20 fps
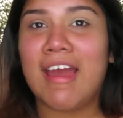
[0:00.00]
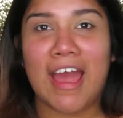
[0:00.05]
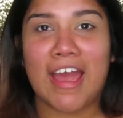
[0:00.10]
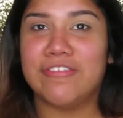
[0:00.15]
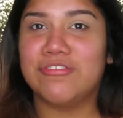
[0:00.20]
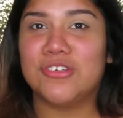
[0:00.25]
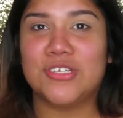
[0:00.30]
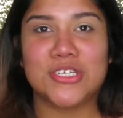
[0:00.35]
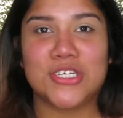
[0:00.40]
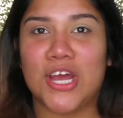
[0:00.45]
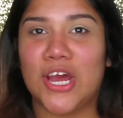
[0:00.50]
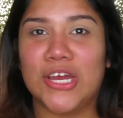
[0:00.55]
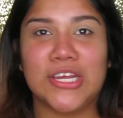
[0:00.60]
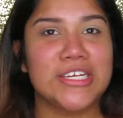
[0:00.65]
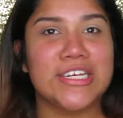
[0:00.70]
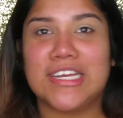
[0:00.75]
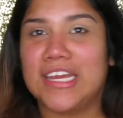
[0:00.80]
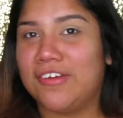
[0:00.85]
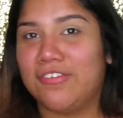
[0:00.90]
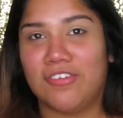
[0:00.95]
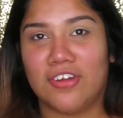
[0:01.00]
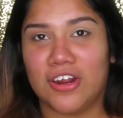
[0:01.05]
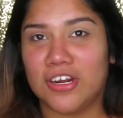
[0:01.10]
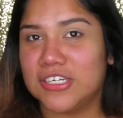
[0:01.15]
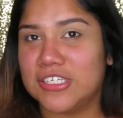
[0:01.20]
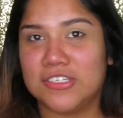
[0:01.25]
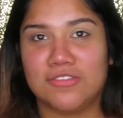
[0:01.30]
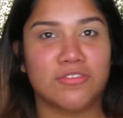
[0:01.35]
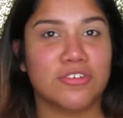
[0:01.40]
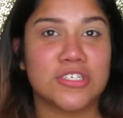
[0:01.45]
I've just gotten gift
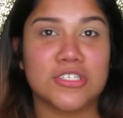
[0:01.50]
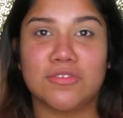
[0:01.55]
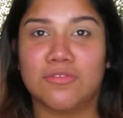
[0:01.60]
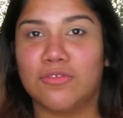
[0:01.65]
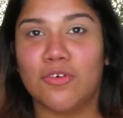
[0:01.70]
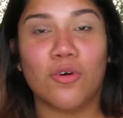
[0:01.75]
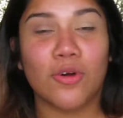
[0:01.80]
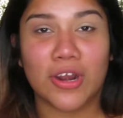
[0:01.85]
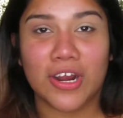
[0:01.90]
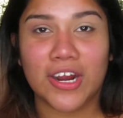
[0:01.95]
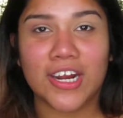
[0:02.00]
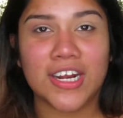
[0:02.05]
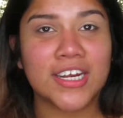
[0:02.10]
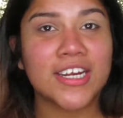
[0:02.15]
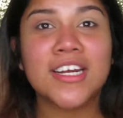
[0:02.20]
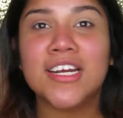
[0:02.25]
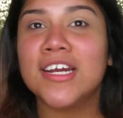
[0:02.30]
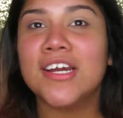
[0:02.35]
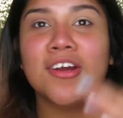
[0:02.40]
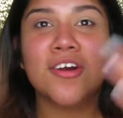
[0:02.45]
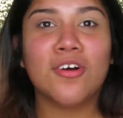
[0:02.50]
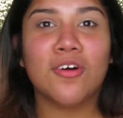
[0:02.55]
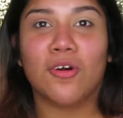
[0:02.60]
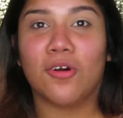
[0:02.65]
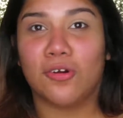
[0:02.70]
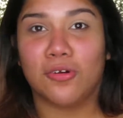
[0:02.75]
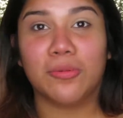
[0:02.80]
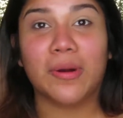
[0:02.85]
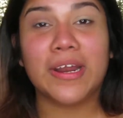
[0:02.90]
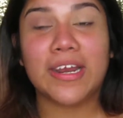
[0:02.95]
cards for Sephora
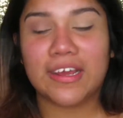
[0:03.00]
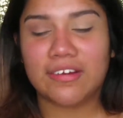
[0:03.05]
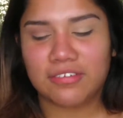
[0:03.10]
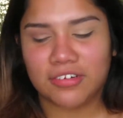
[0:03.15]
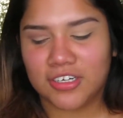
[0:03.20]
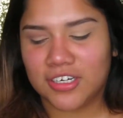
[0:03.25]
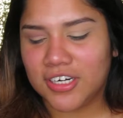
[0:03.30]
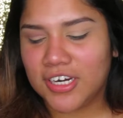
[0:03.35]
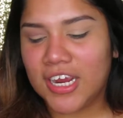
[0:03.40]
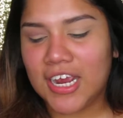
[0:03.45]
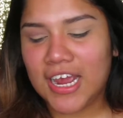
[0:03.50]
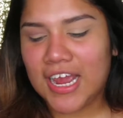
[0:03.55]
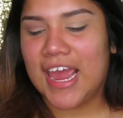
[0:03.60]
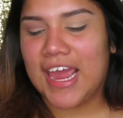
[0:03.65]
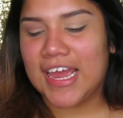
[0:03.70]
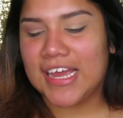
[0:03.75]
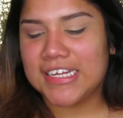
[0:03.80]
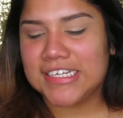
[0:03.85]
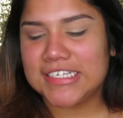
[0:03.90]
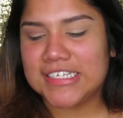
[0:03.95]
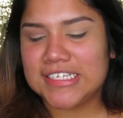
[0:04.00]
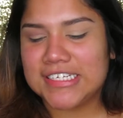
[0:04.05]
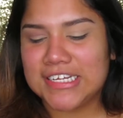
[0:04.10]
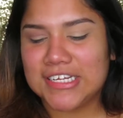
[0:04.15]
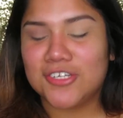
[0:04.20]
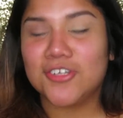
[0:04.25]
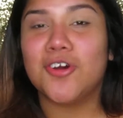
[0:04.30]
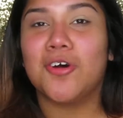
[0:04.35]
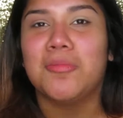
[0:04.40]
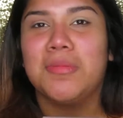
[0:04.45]
or whatever, and
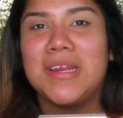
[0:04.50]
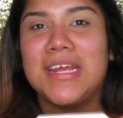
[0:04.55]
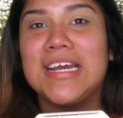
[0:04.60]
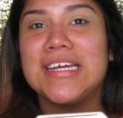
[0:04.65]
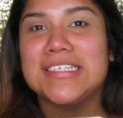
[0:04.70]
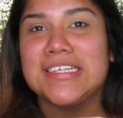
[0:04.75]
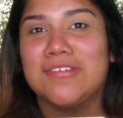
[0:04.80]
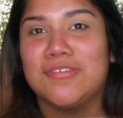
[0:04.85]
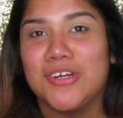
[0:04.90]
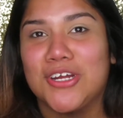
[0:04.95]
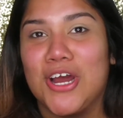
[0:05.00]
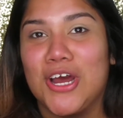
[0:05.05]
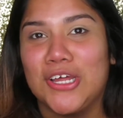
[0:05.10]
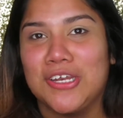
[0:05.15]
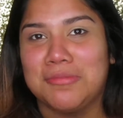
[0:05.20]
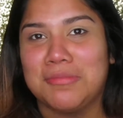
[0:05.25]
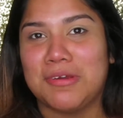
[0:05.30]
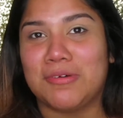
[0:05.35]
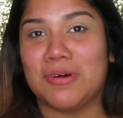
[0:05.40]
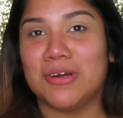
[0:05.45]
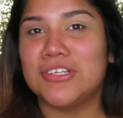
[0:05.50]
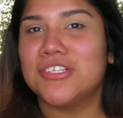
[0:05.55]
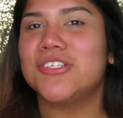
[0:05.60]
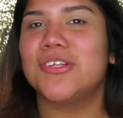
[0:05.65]
nobody has ever gotten me one.